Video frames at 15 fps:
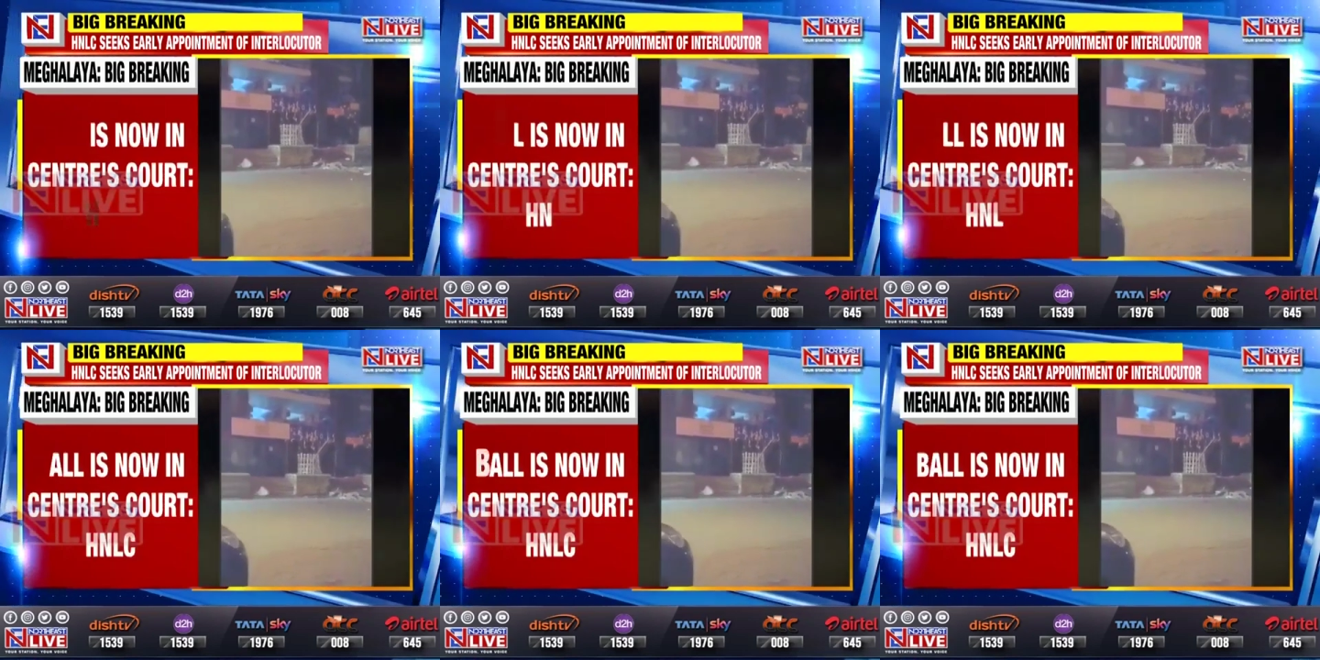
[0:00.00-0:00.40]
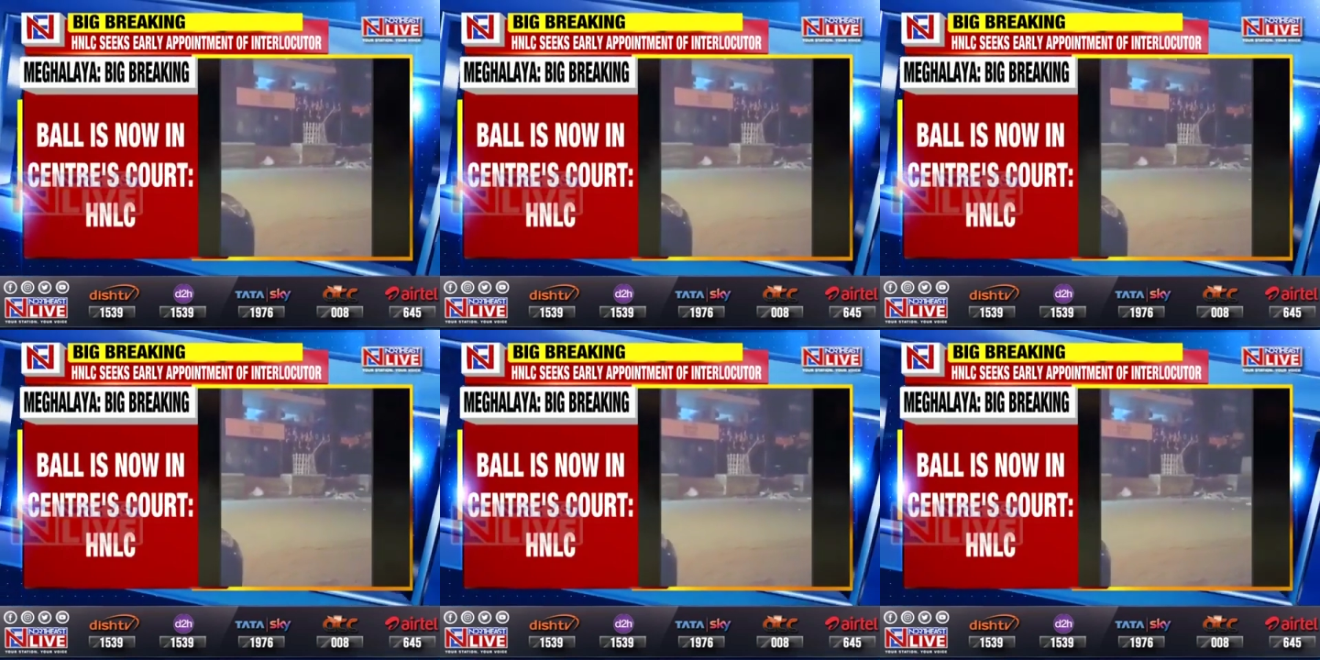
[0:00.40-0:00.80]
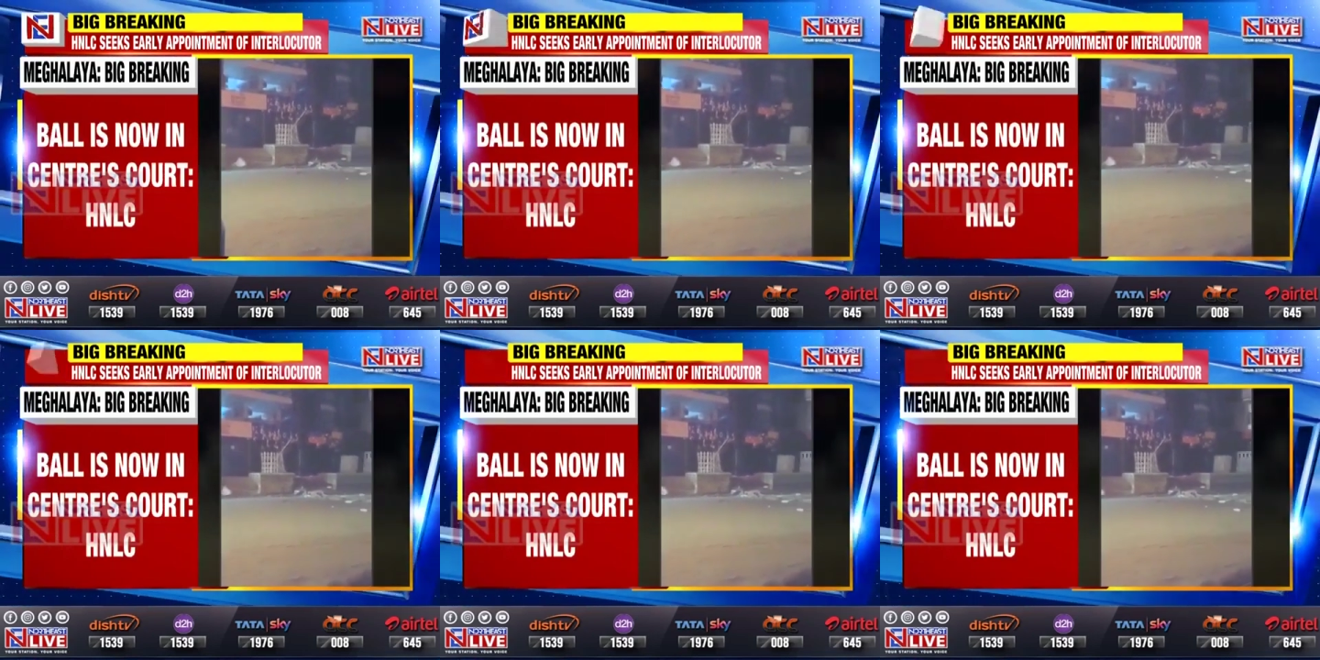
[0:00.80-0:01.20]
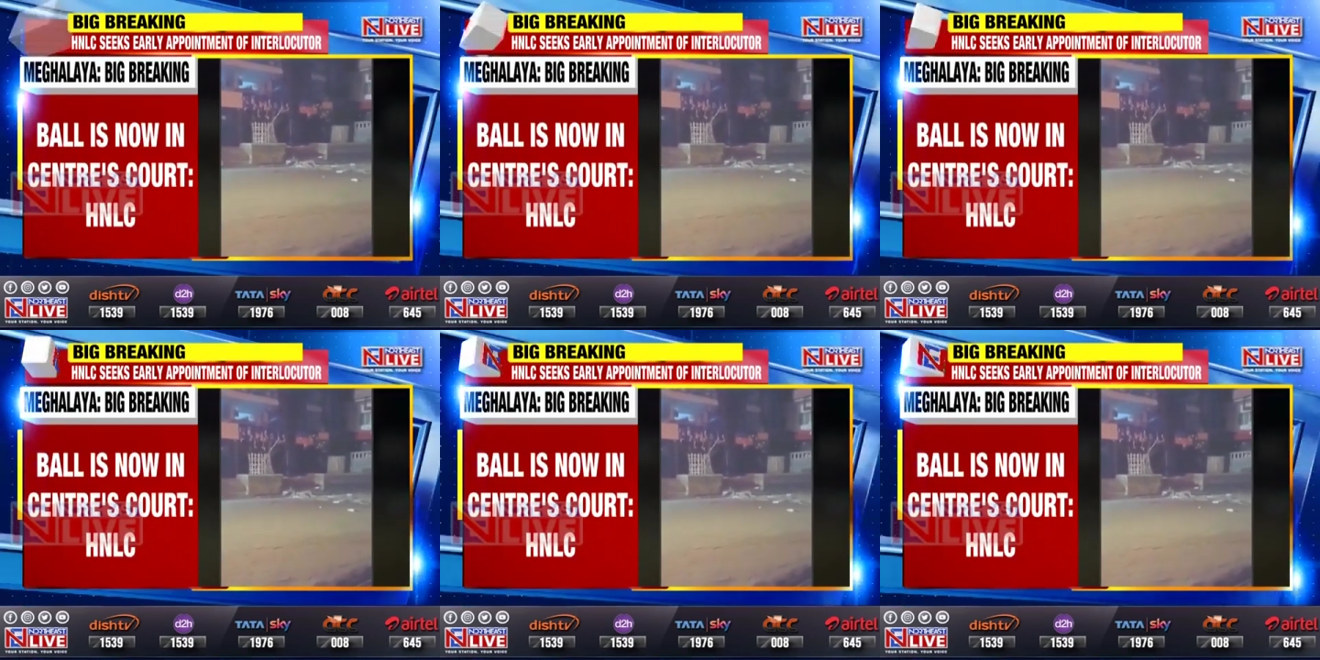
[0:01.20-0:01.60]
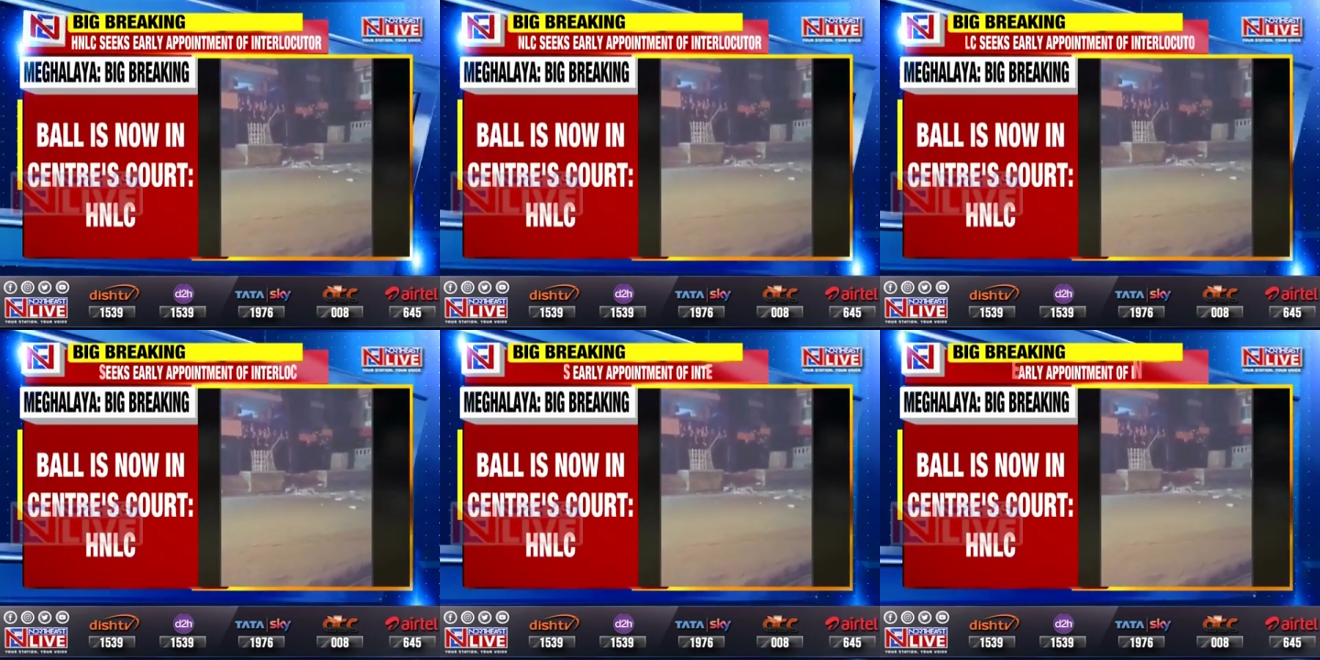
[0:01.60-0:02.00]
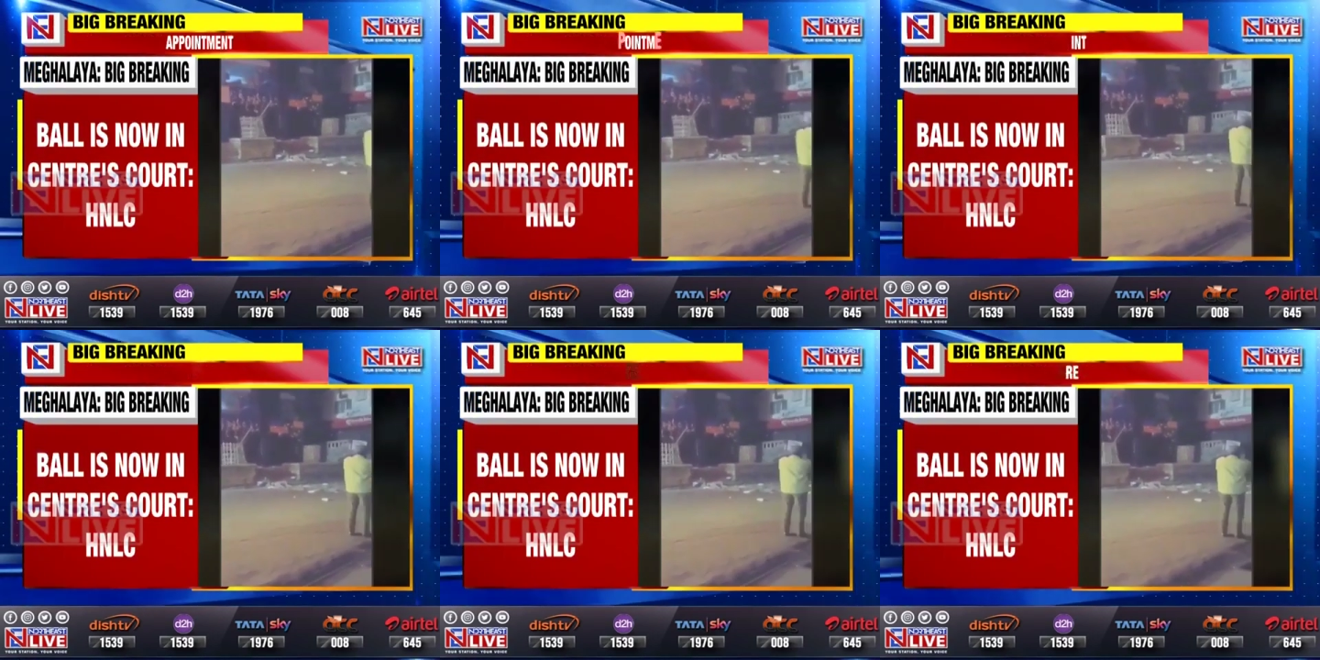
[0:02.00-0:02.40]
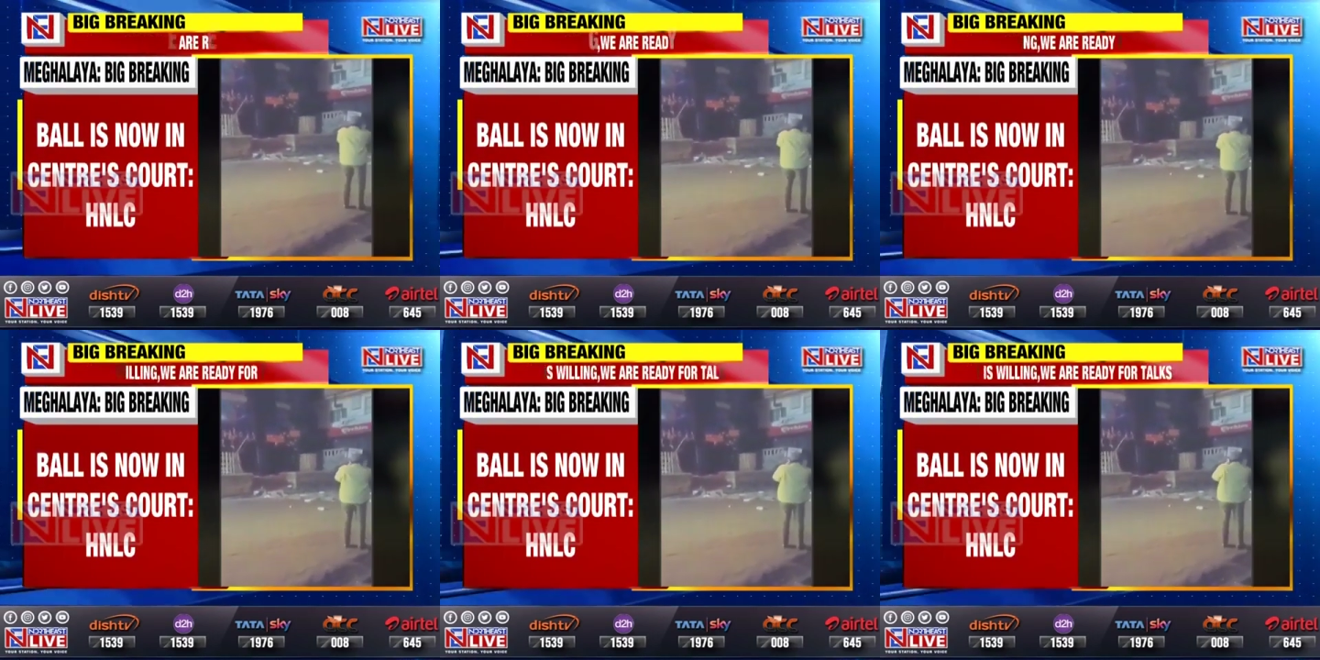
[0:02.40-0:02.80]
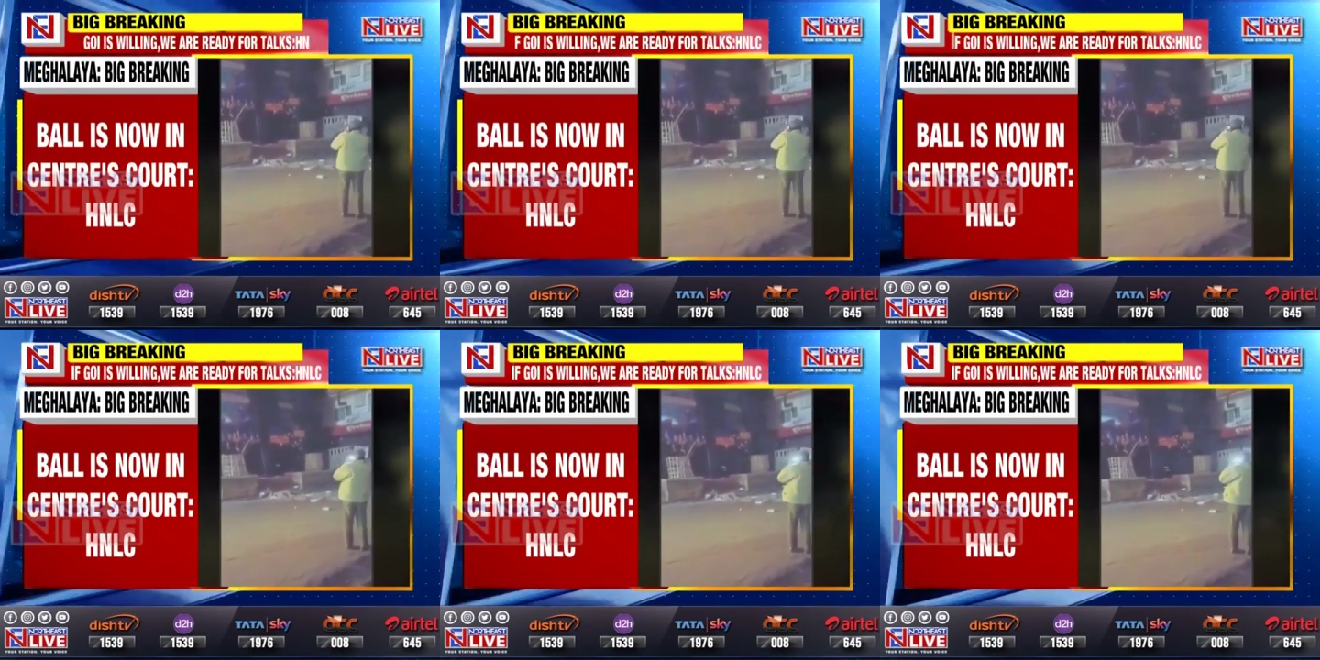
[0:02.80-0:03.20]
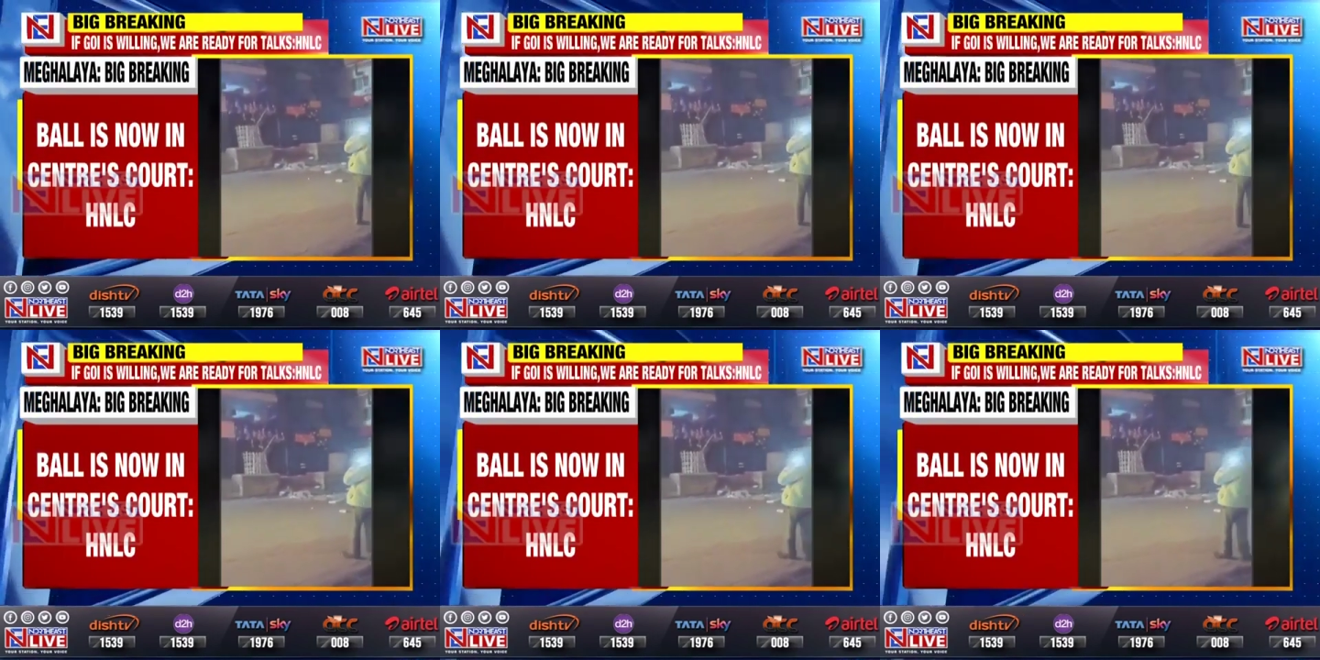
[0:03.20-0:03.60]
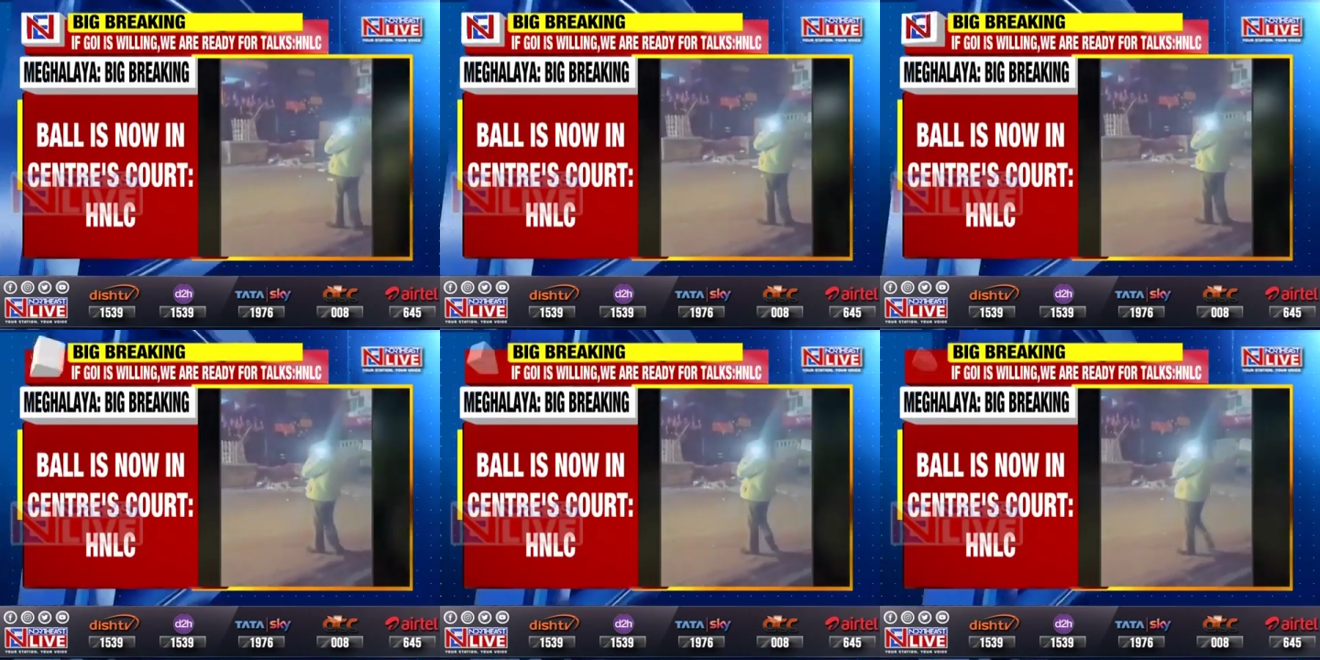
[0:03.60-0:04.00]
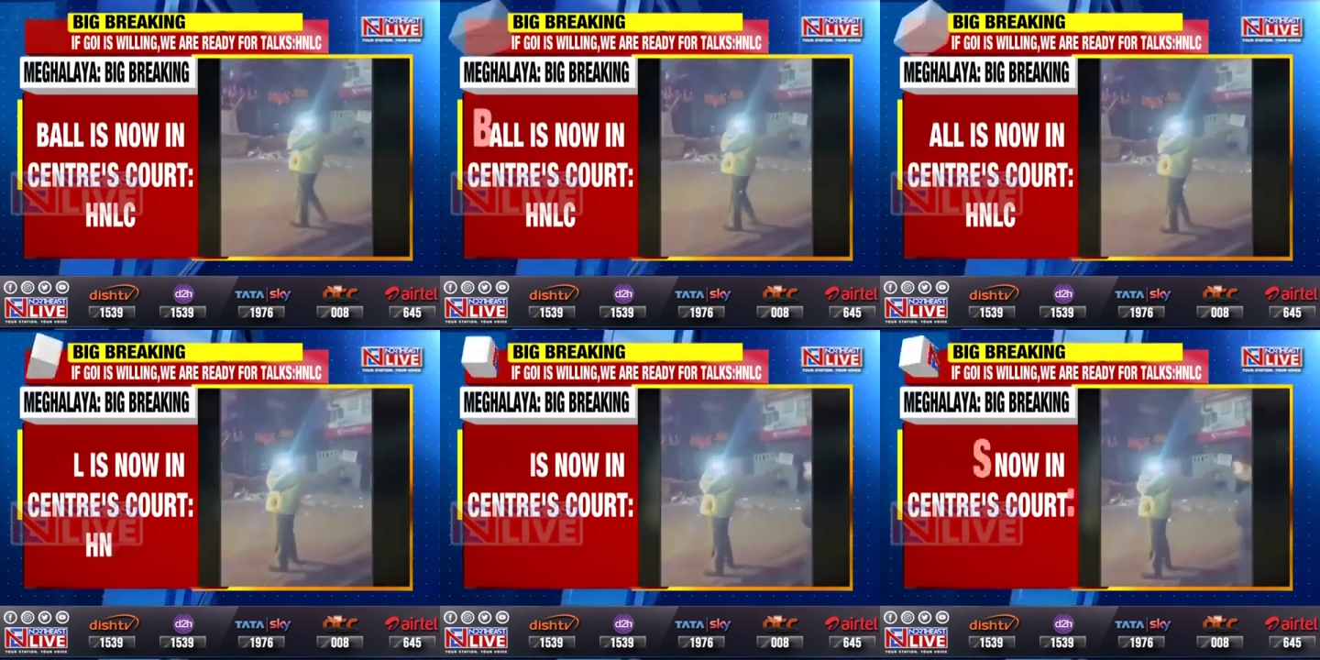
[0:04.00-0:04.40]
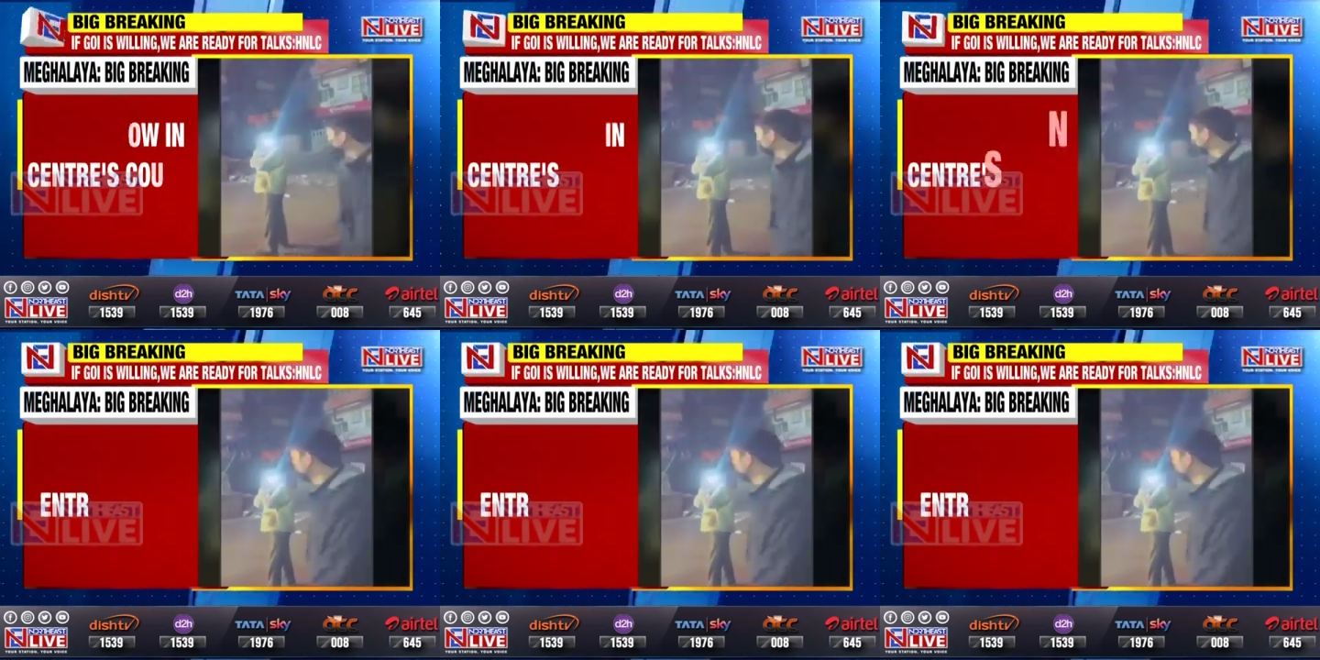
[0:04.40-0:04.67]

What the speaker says: No face is visible, so there are no lips to read.